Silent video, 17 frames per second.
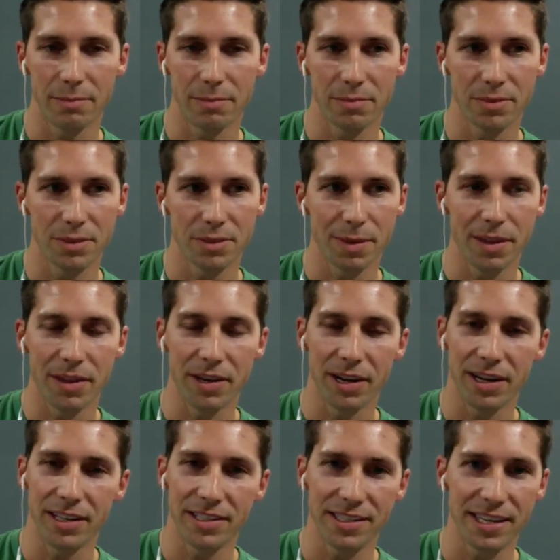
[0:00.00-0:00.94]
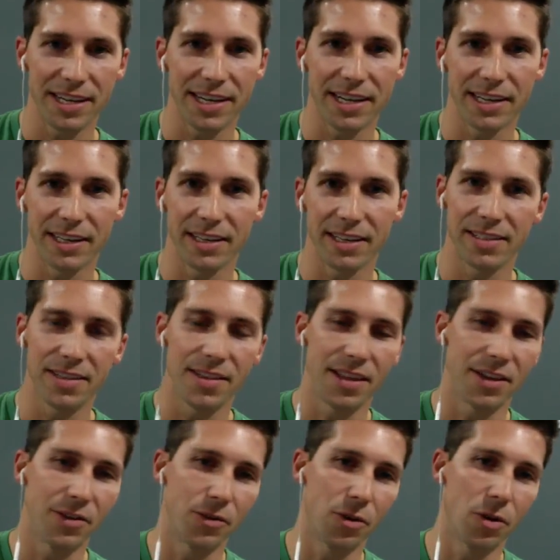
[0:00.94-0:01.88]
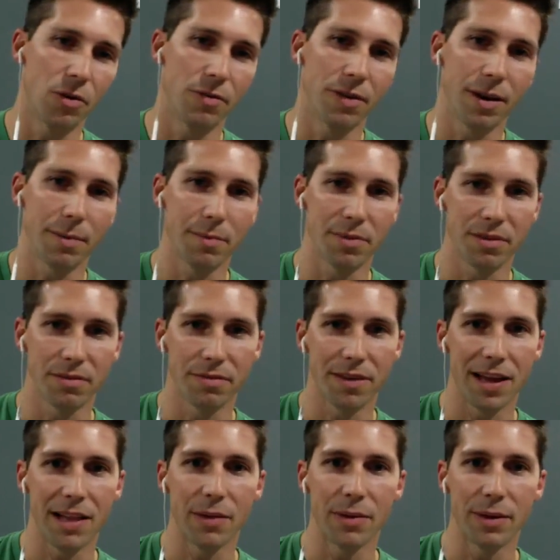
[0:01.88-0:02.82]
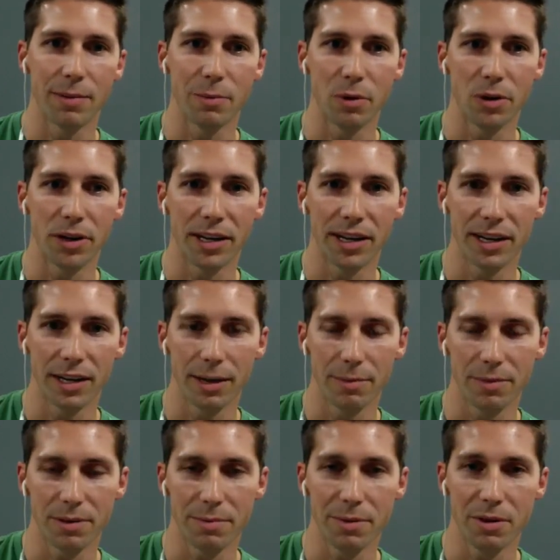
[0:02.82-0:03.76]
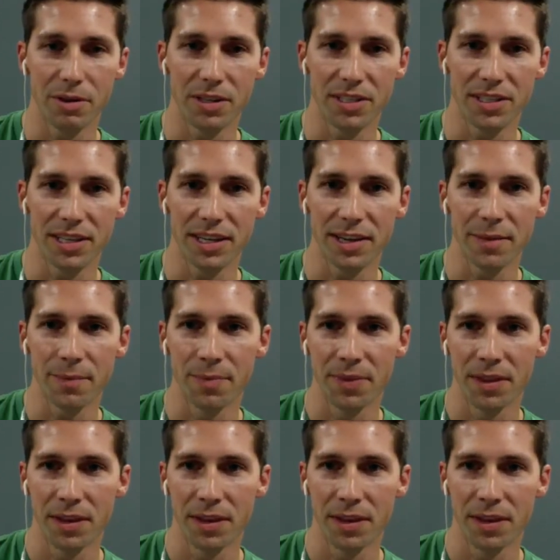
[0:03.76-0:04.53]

spent the night in St. Ignace, and then drove up the following morning up to Munising.